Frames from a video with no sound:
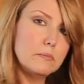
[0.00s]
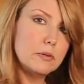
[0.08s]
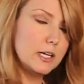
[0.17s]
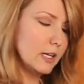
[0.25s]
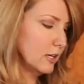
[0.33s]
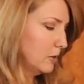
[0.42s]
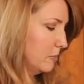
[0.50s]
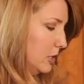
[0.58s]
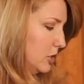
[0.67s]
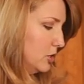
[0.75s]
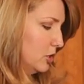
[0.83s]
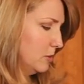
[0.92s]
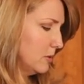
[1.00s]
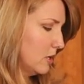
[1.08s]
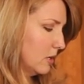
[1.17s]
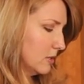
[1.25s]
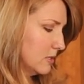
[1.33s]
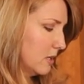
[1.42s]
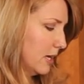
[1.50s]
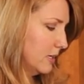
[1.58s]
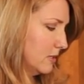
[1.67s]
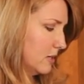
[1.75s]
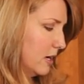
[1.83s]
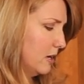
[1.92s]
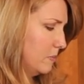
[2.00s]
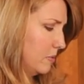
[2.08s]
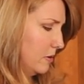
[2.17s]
pretty little mushrooms all sliced up.